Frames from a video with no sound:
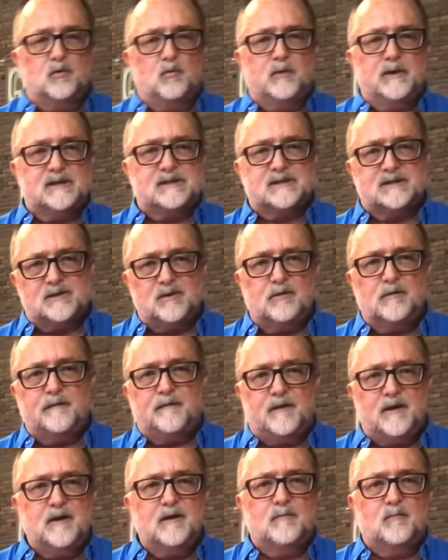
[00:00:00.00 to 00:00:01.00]
We serve
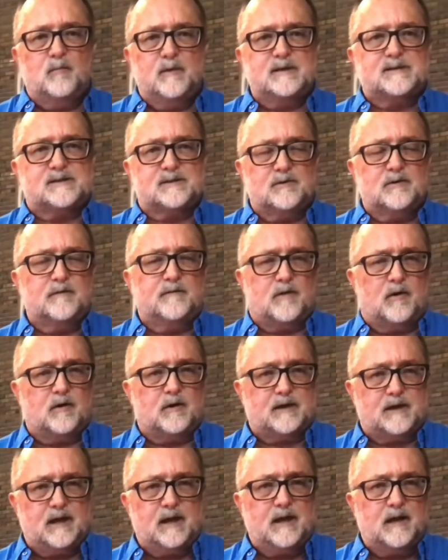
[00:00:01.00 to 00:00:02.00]
Him, we serve our
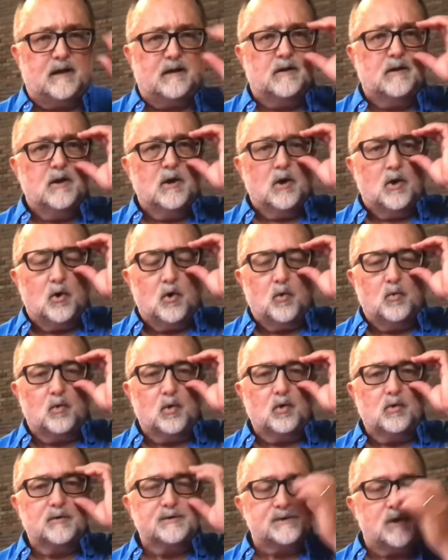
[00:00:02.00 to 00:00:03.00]
King who
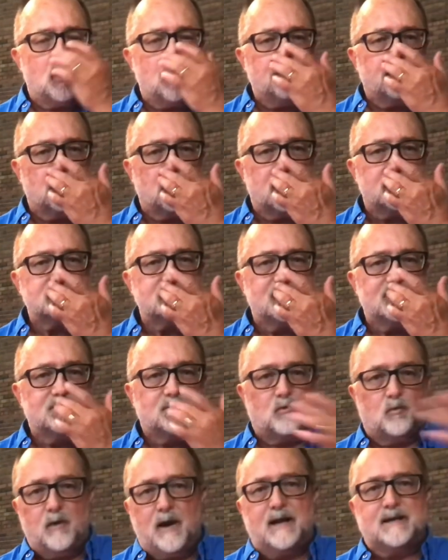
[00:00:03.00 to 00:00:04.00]
rules over us and
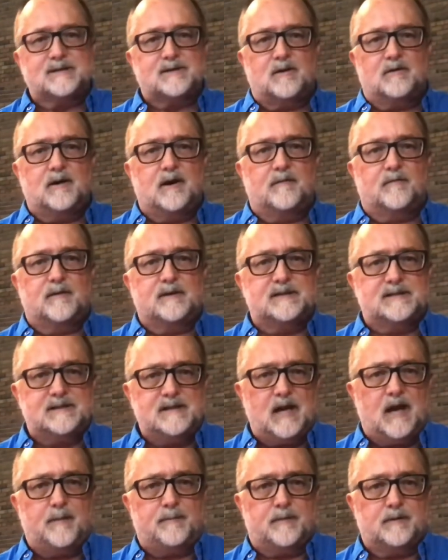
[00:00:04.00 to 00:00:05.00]
directs our every
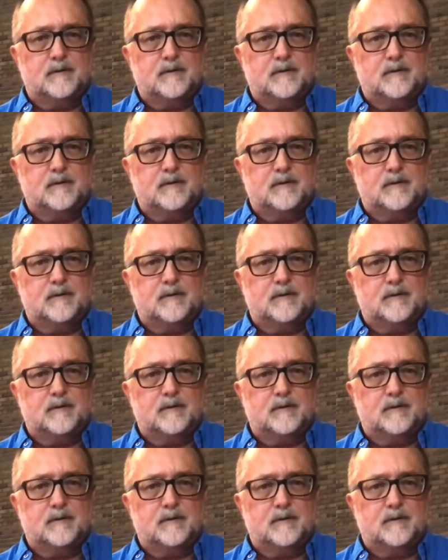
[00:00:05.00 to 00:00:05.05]
step.